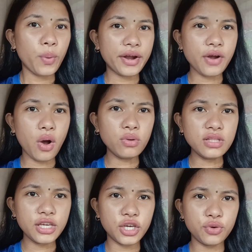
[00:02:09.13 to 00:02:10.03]
where
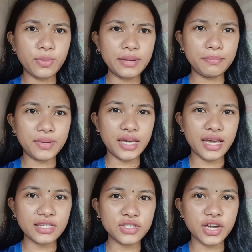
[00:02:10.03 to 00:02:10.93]
only human
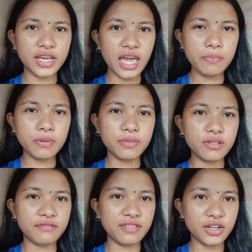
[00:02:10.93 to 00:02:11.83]
beings are
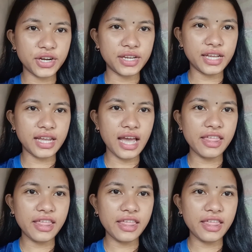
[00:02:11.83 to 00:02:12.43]
capable of learning